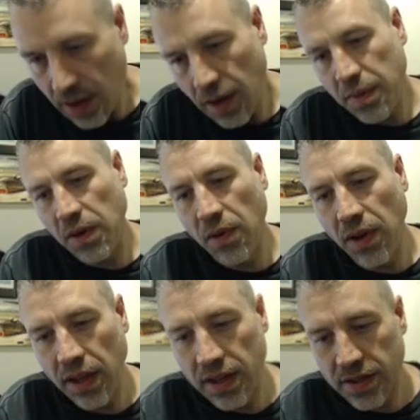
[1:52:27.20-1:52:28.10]
I mean,
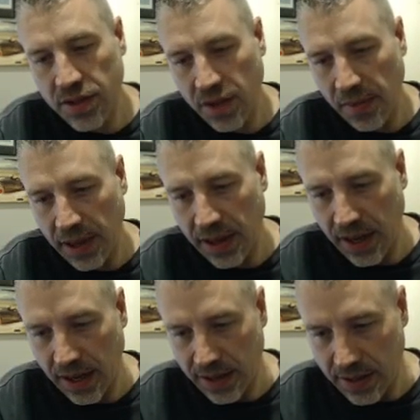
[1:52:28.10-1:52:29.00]
really, this streaming
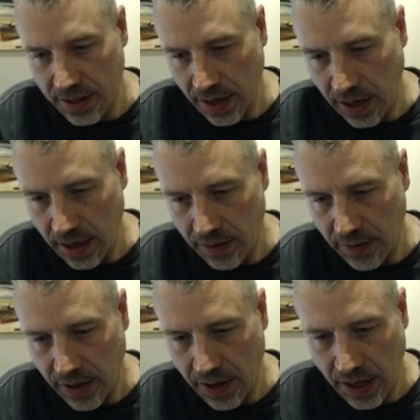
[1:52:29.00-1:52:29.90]
thing just kind of,
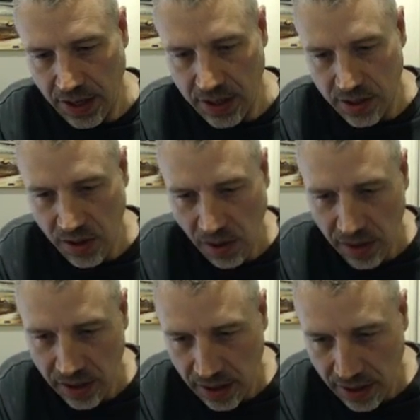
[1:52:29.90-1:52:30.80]
I just
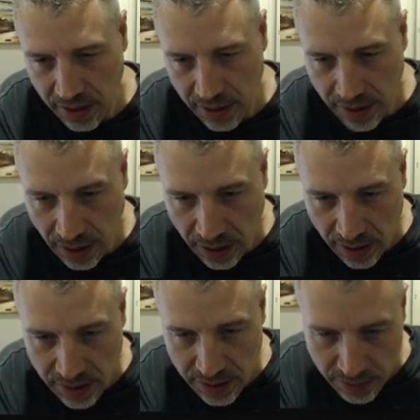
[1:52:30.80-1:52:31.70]
started it
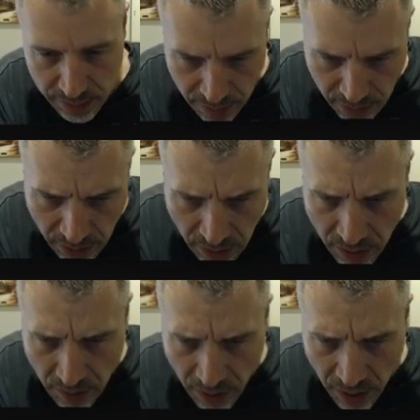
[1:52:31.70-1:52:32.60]
and
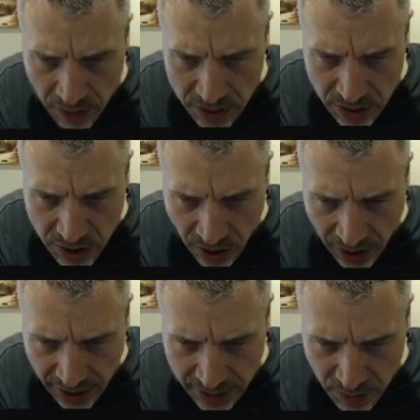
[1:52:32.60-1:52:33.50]
really wasn't sure, I
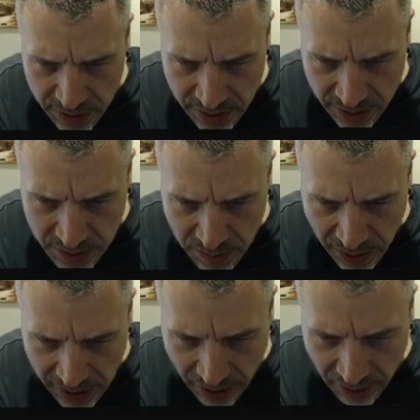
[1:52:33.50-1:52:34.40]
guess, what to
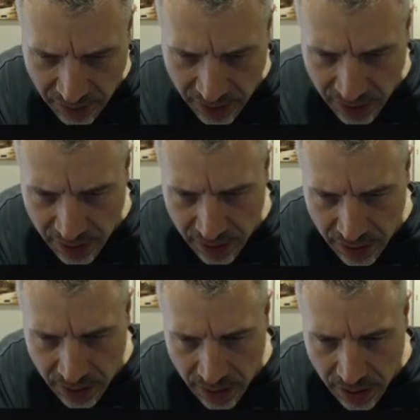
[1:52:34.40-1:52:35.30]
expect out of it.
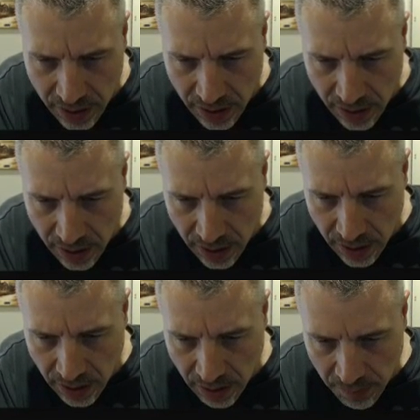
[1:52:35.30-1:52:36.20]

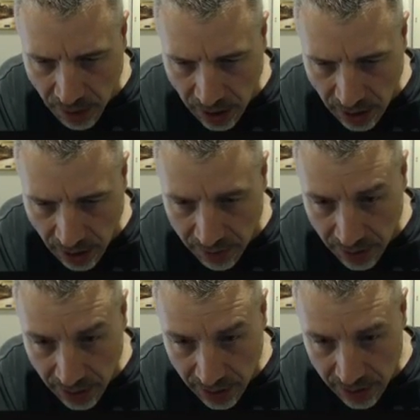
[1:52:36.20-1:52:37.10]
I love
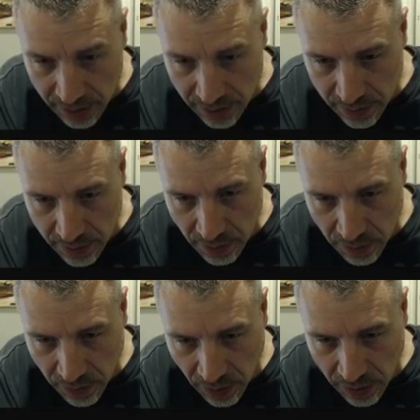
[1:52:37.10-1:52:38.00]
it. So
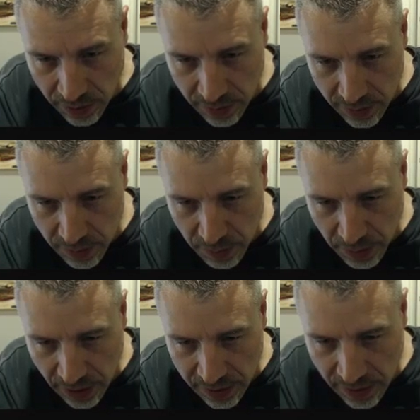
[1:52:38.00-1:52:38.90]
far, it's
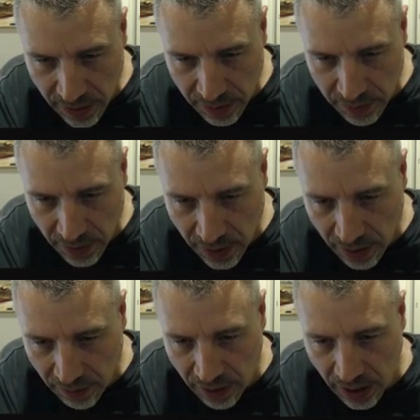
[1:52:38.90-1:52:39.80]
been a ton of fun,
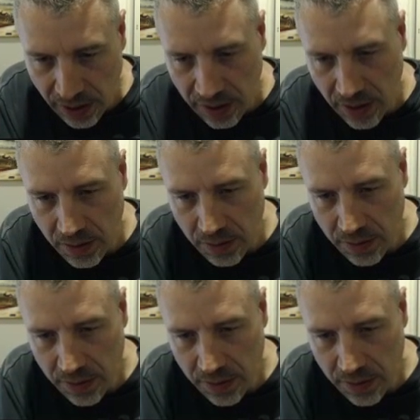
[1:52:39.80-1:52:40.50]
and I've gotten to know,